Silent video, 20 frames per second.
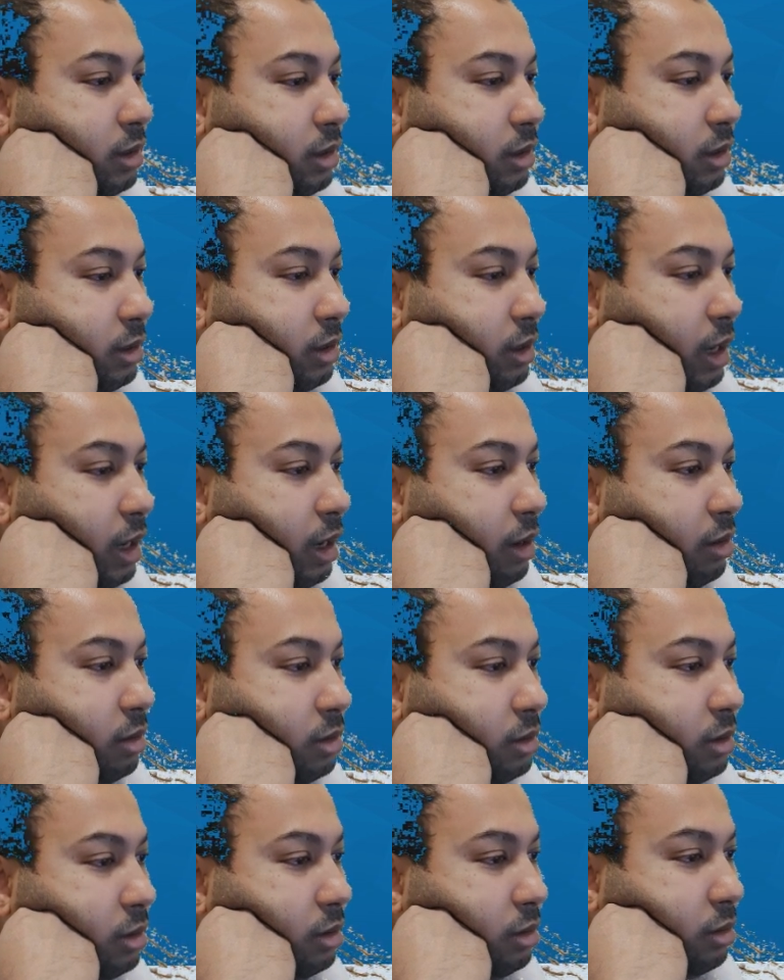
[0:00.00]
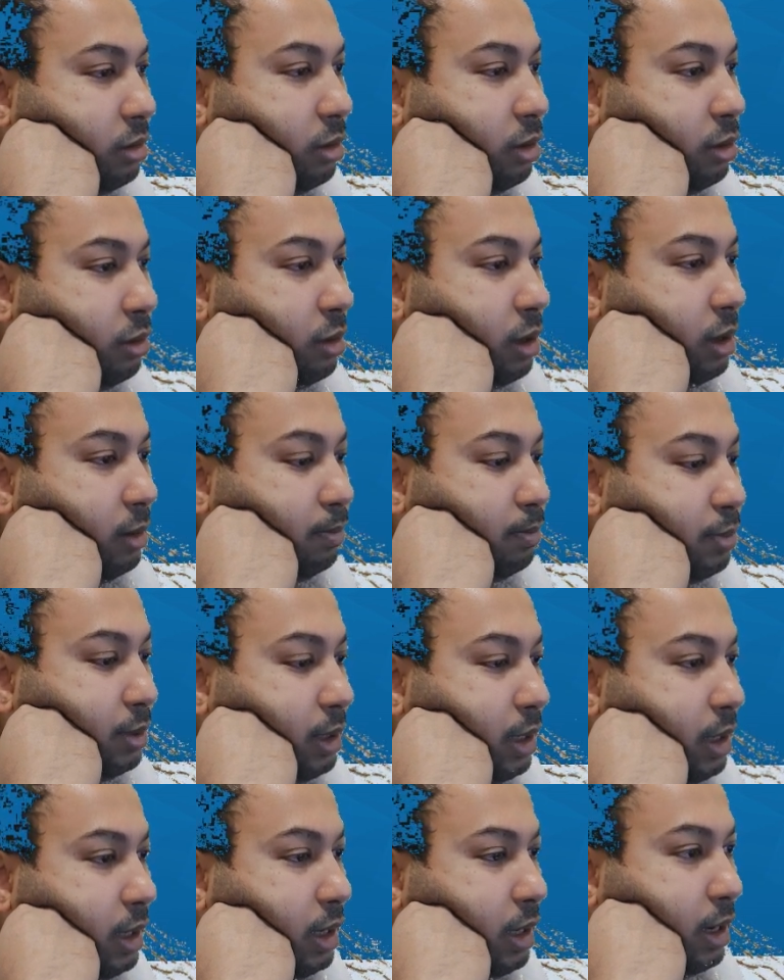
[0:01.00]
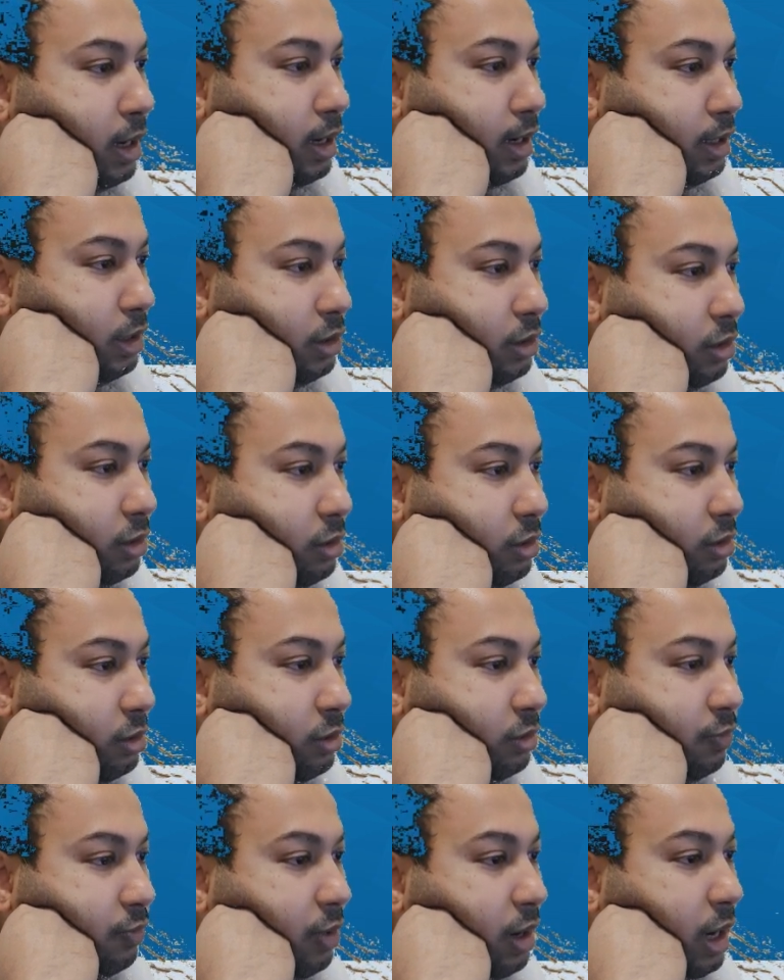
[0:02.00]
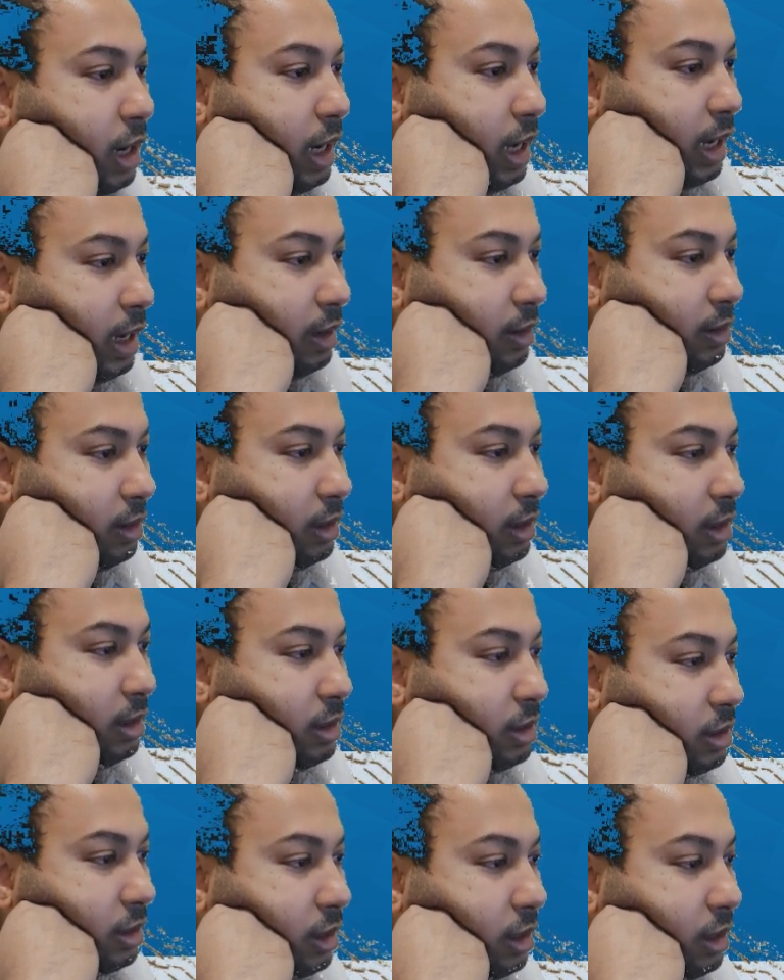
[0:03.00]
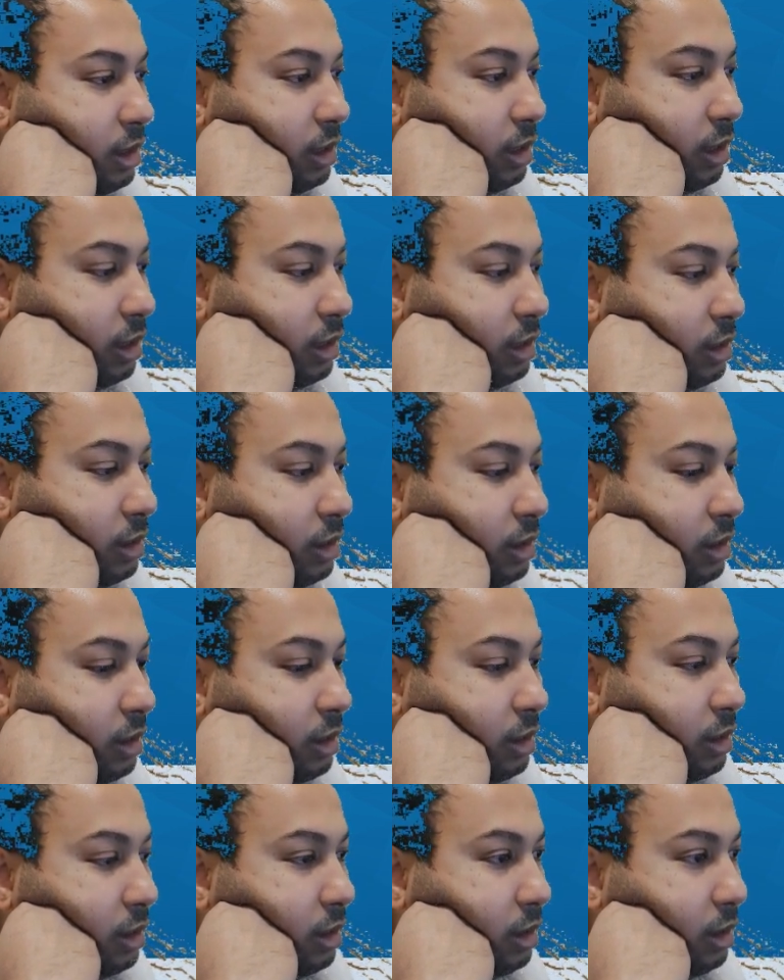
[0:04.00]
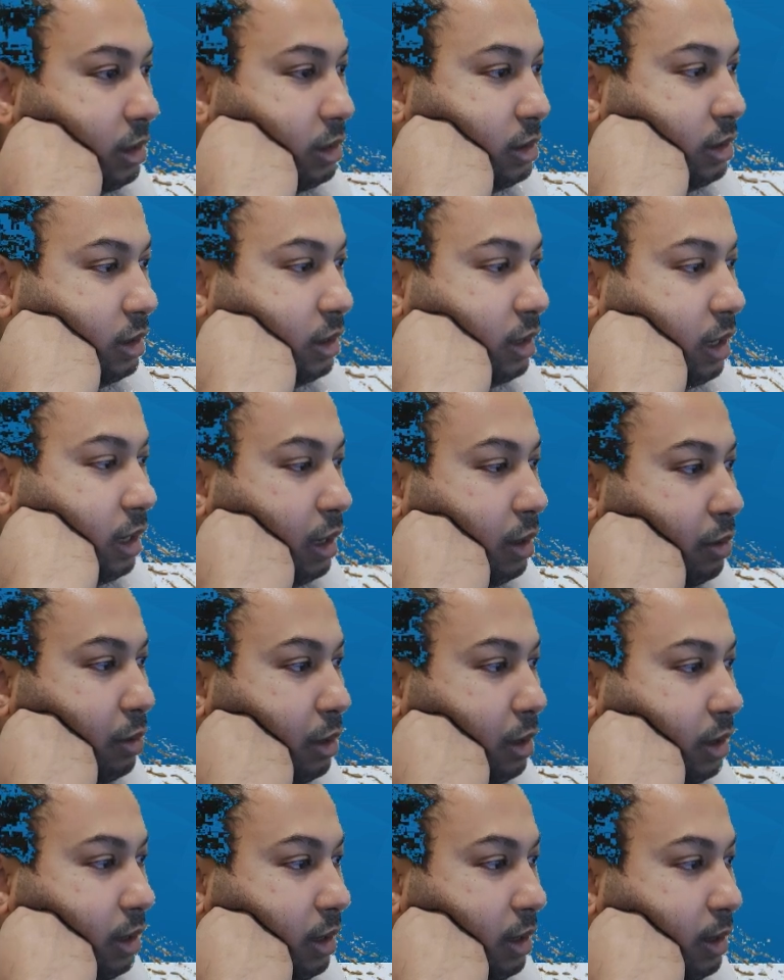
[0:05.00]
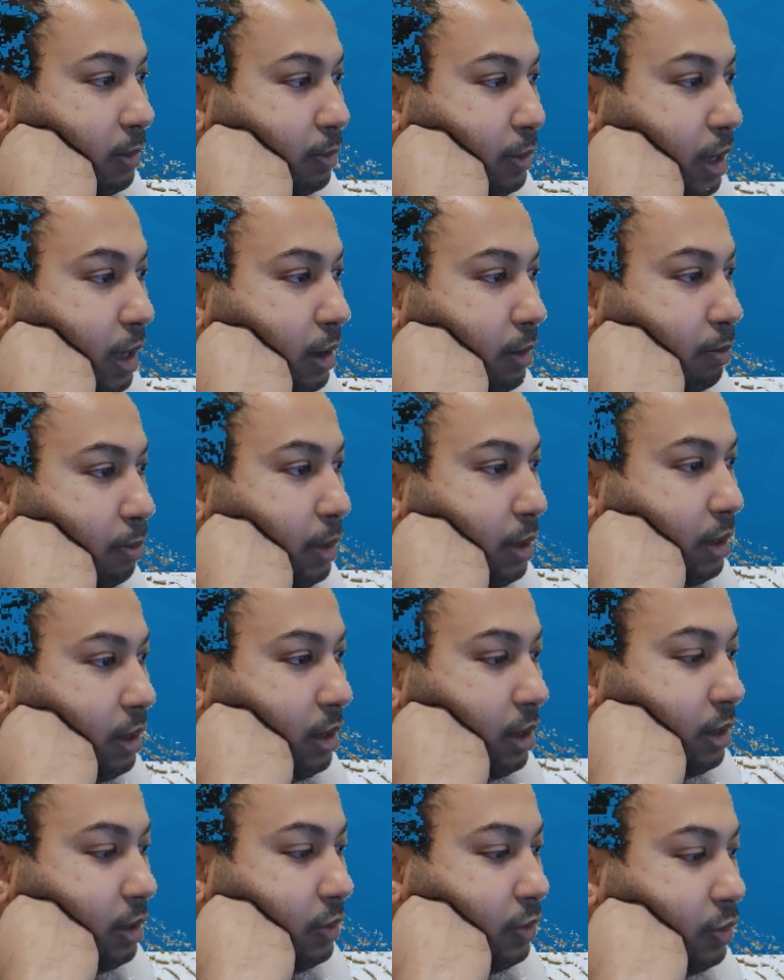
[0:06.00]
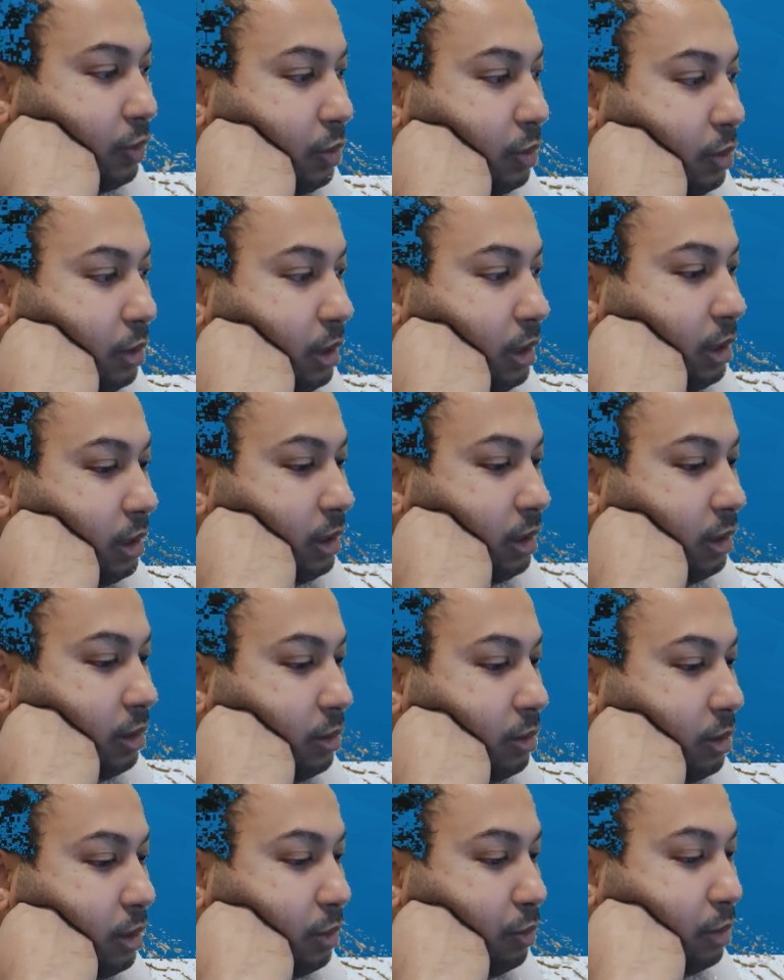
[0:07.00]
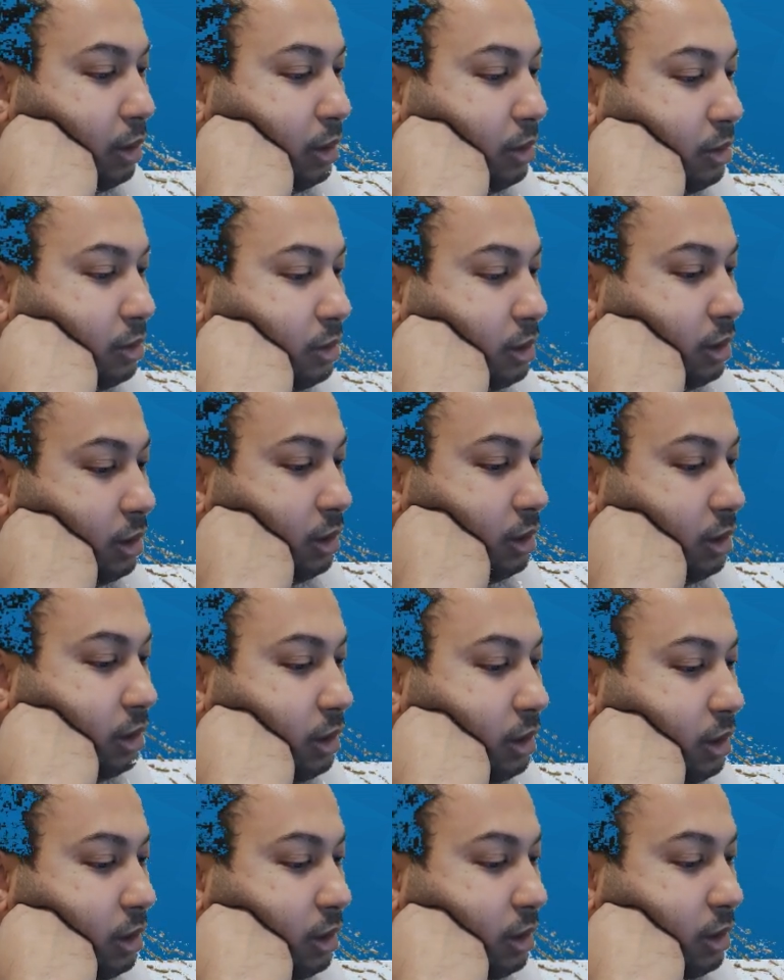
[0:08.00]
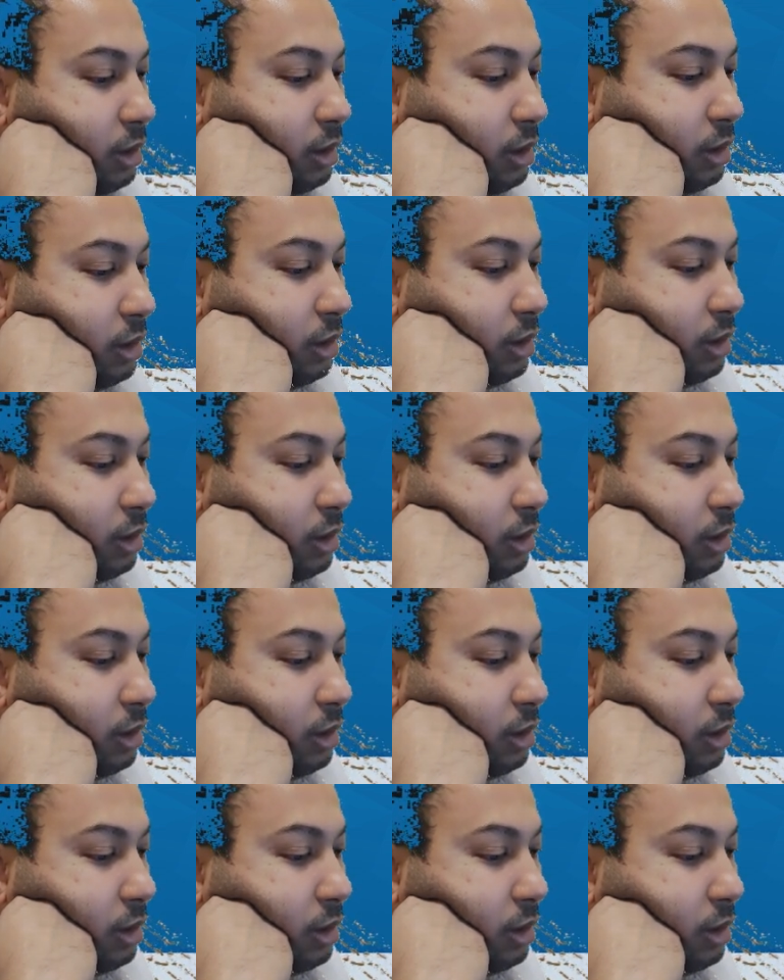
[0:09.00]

allows you to load up any ISO file as a disk, and then you can see I loaded up Kingpin ISO here, the Windows CD here.